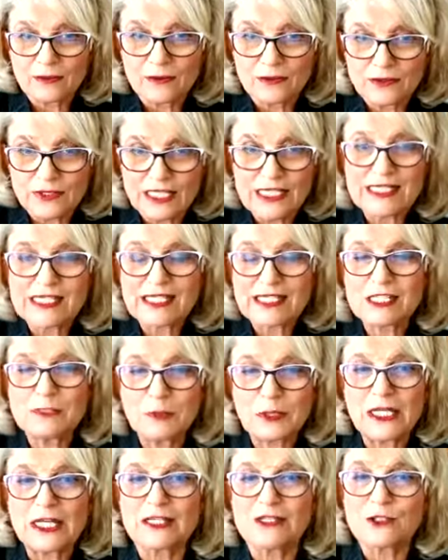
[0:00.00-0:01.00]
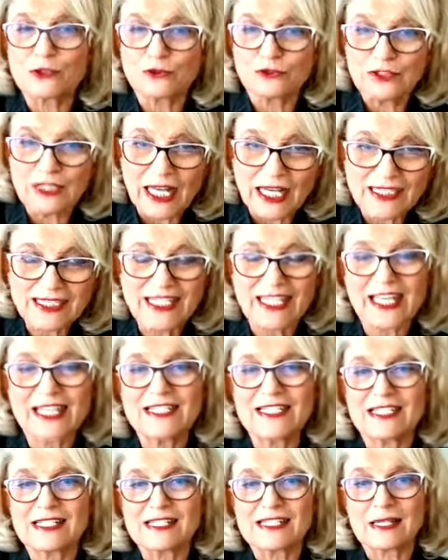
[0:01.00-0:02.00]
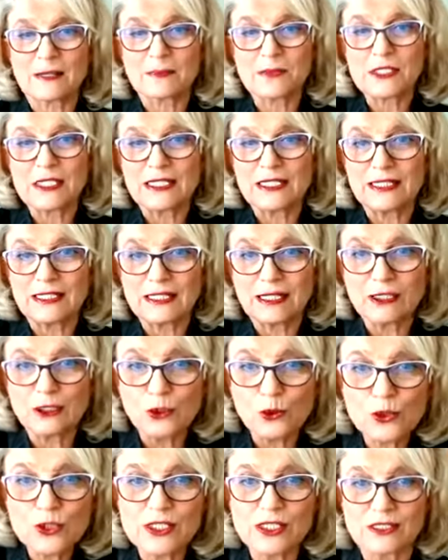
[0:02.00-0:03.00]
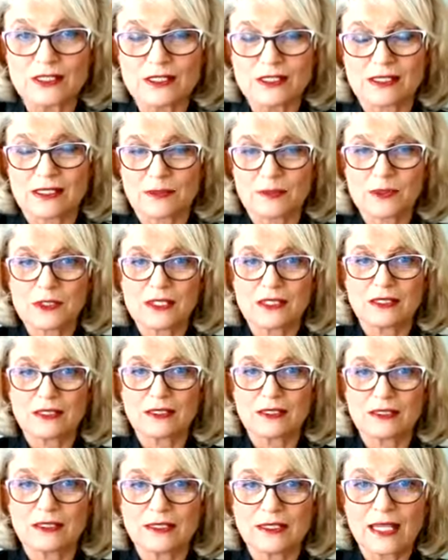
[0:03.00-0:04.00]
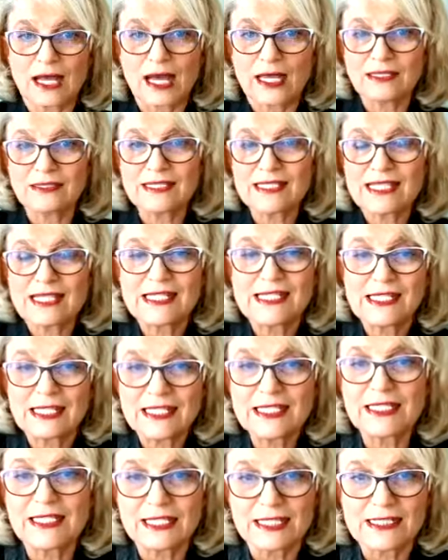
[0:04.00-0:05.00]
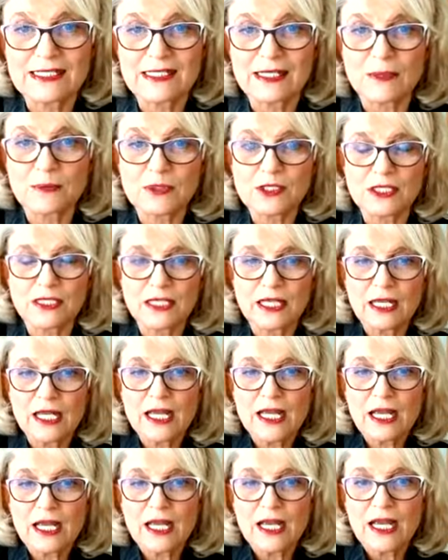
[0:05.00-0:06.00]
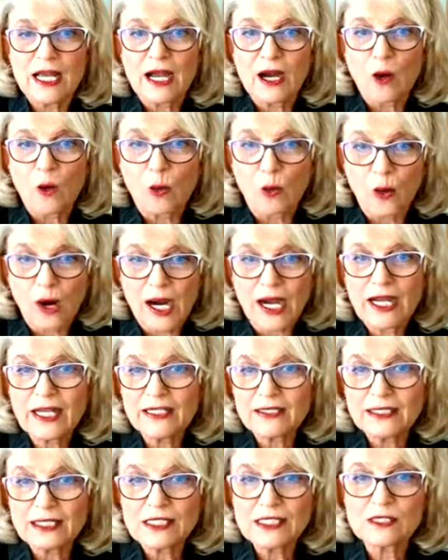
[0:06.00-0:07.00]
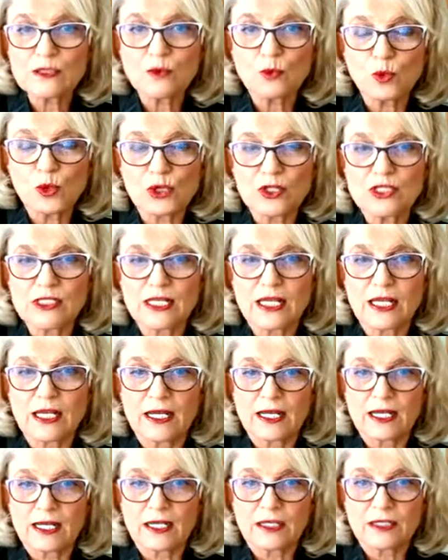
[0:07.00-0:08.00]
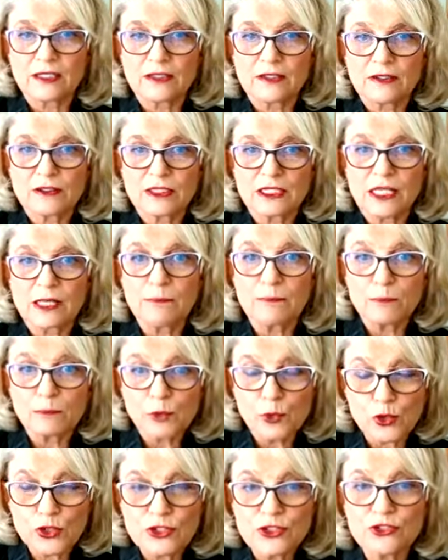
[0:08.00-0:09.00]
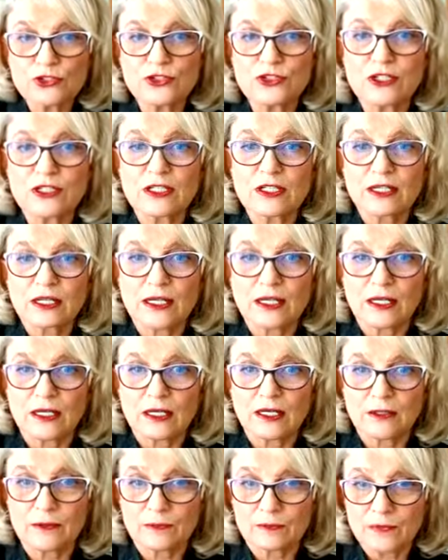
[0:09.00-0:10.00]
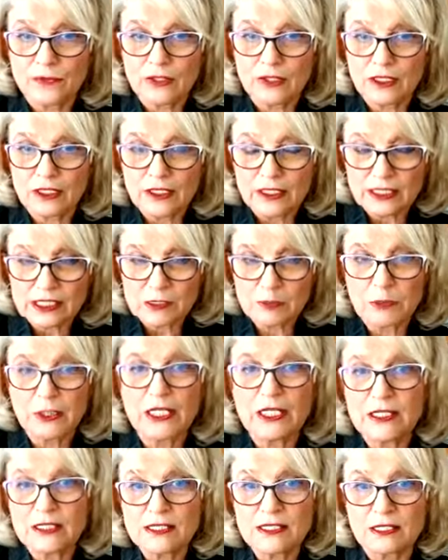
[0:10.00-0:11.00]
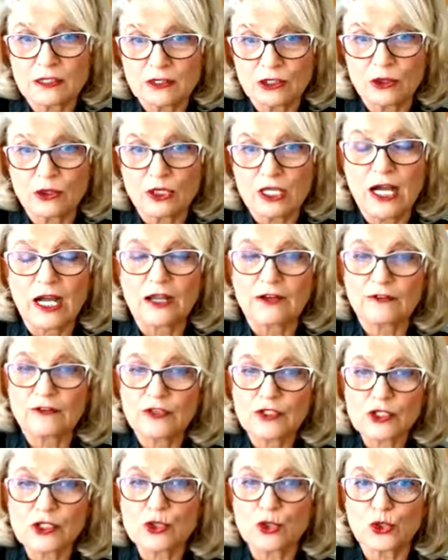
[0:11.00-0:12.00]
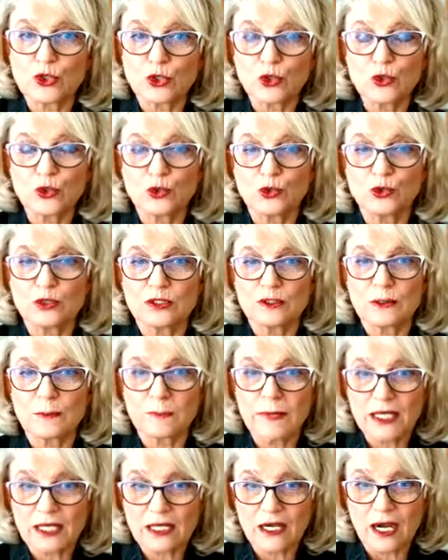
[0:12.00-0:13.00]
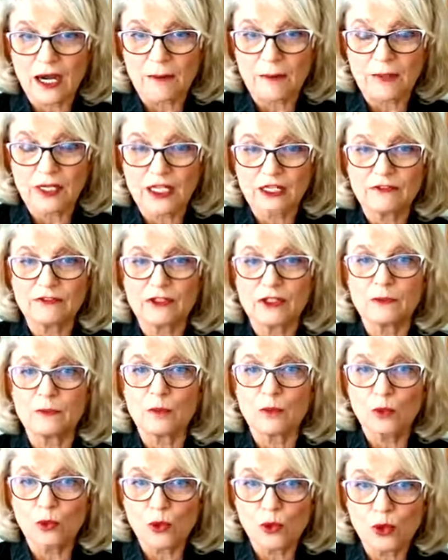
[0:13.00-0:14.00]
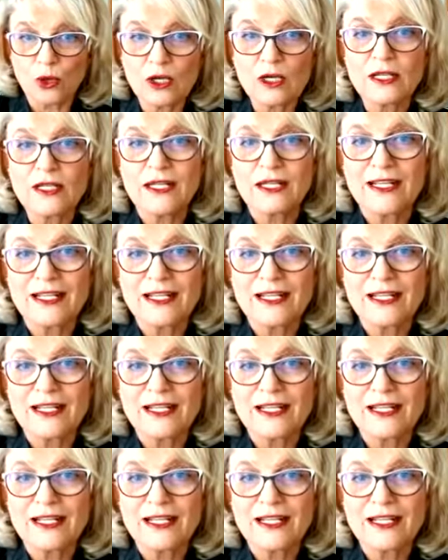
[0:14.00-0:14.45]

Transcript: this experience of not getting something, losing something, not succeeding at something, why this was an important um, experience in your life so you could become even more